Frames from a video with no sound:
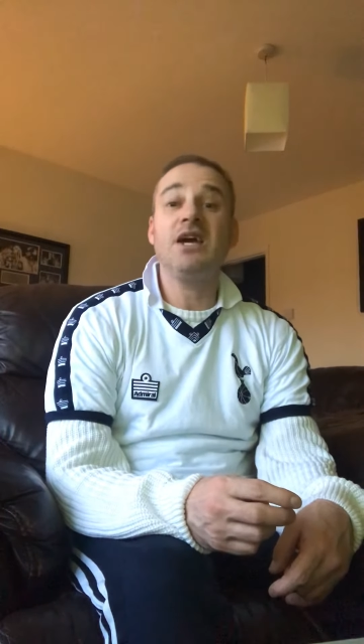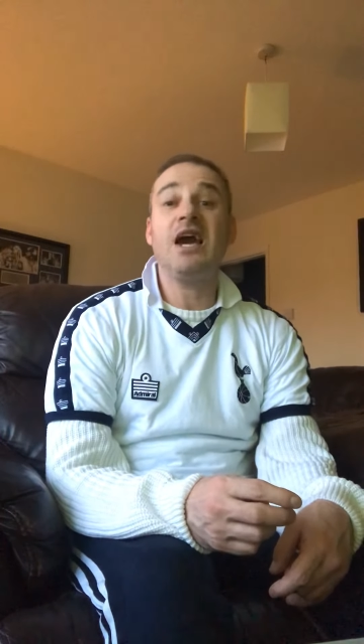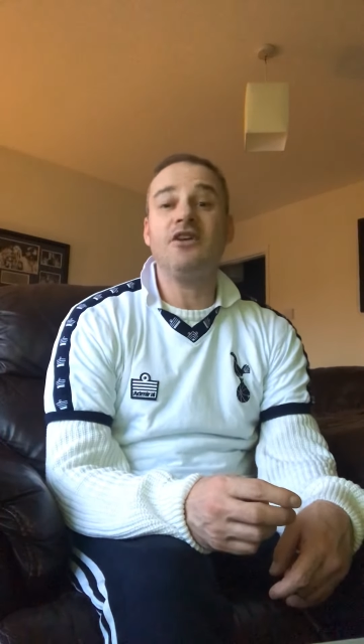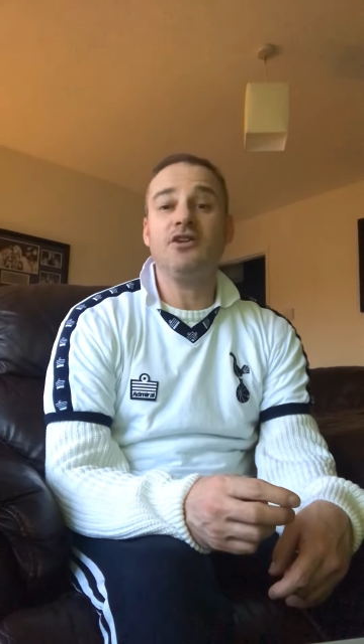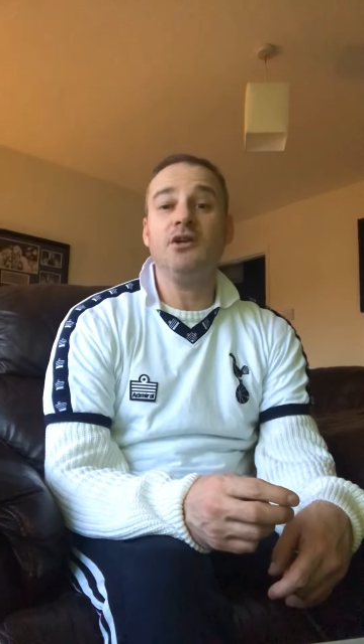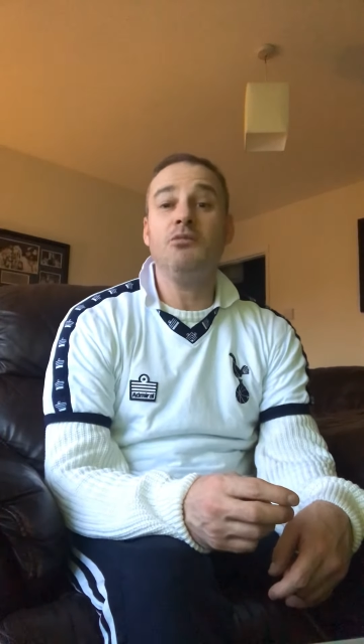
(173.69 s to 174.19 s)
they
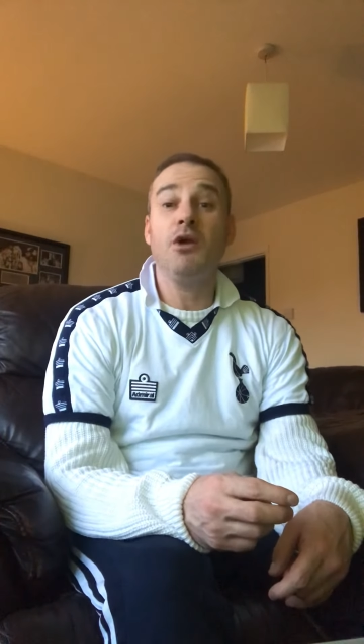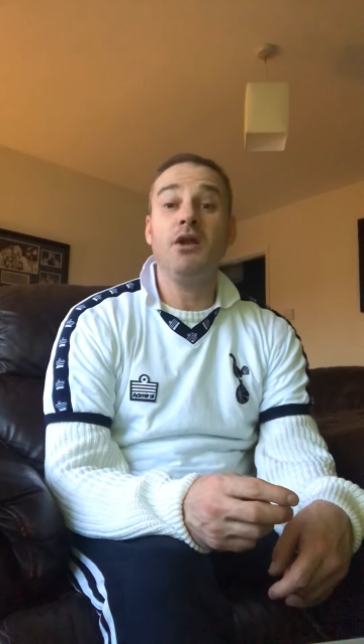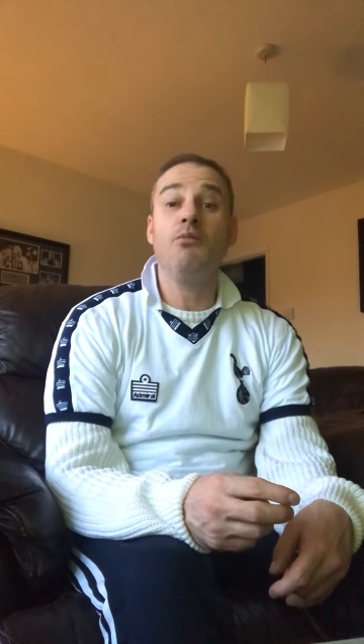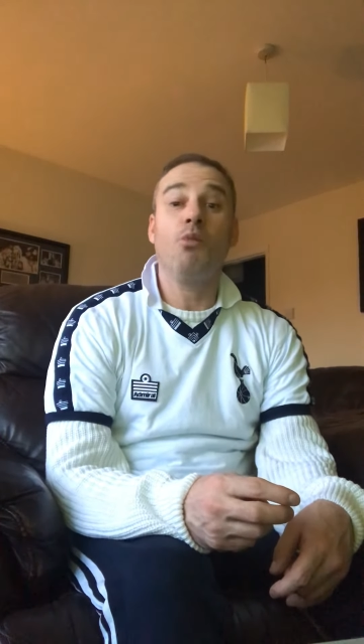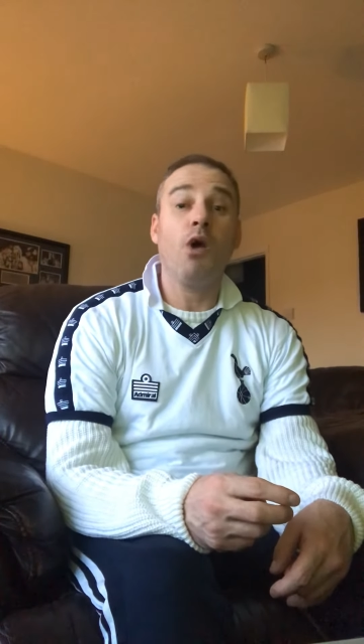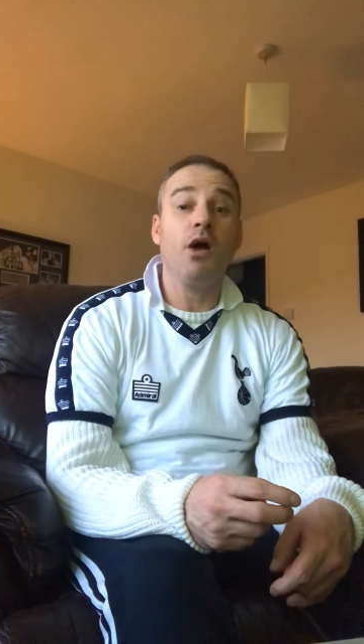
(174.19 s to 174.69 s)
actually win
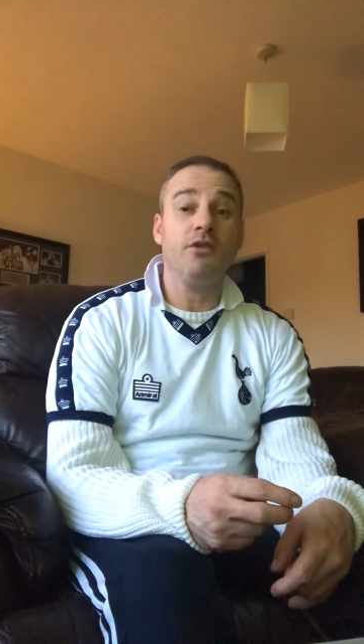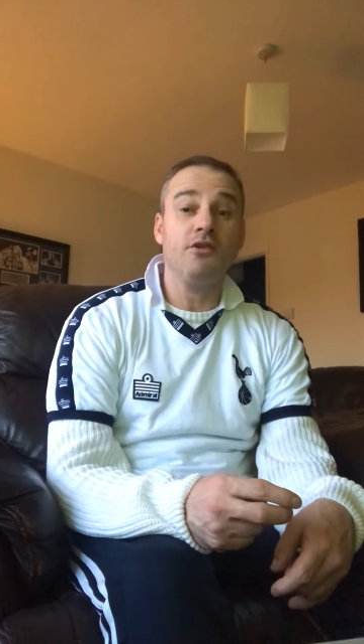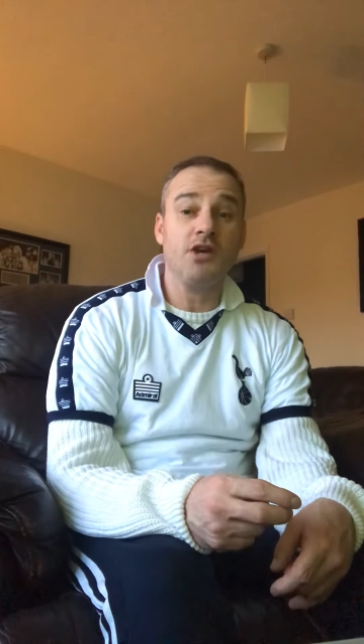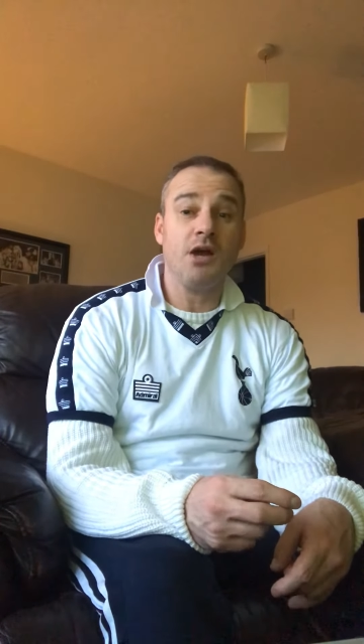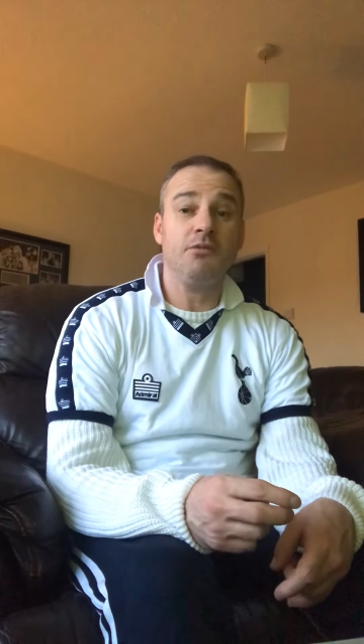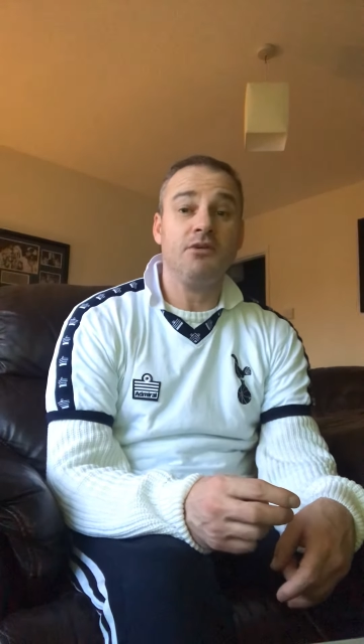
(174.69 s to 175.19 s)
and won the
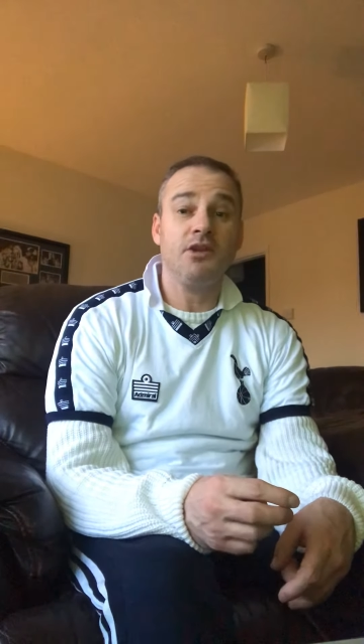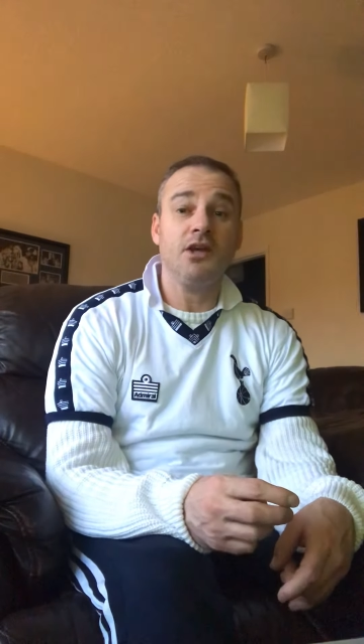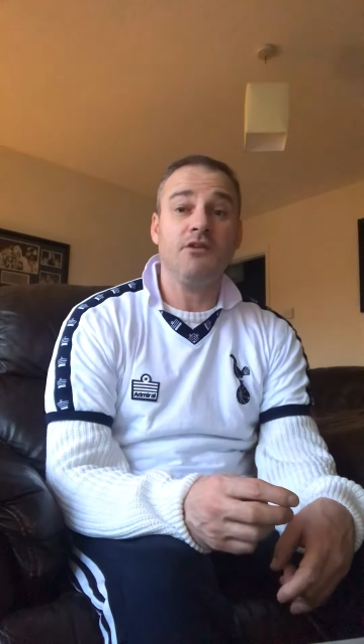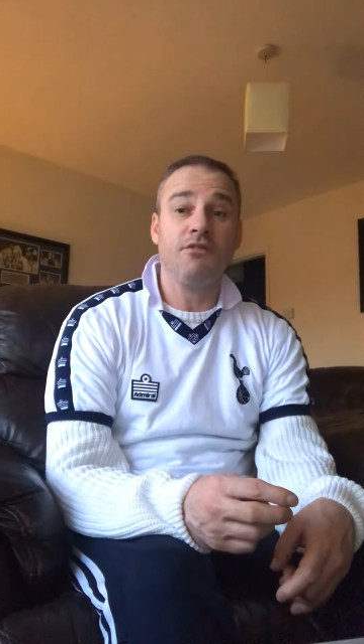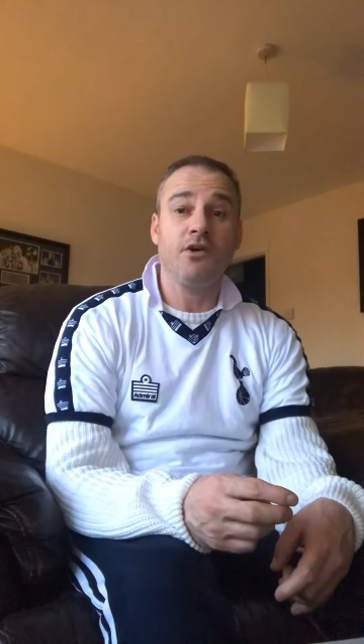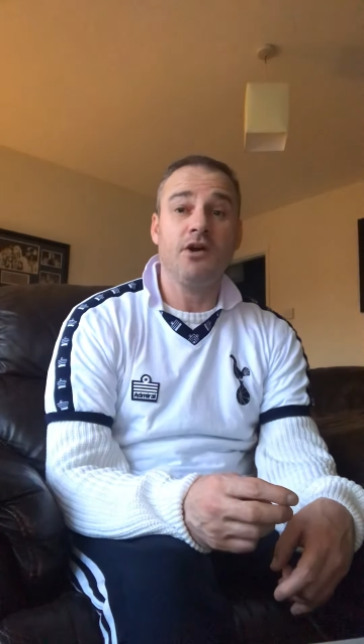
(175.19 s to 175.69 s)
Champions
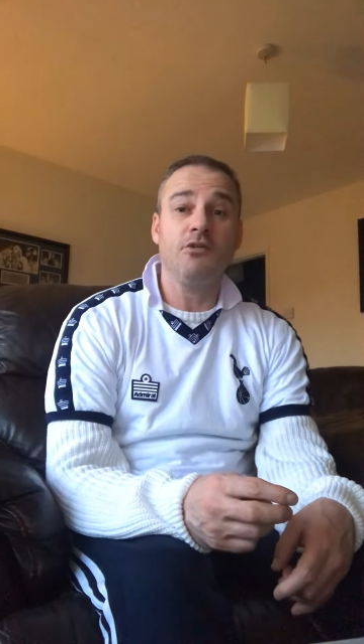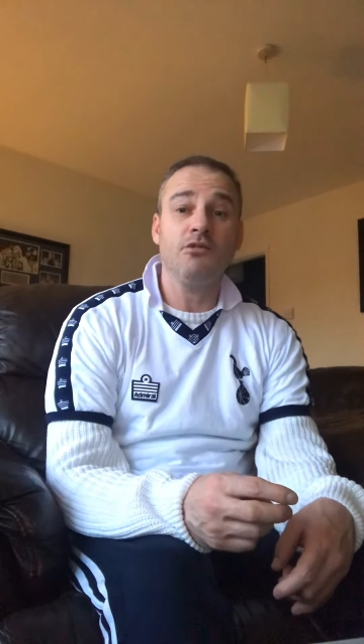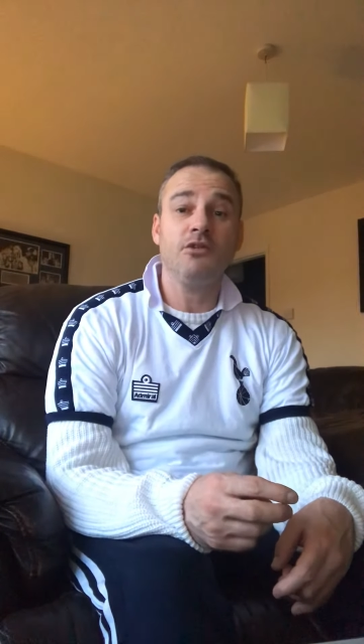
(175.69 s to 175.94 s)
League final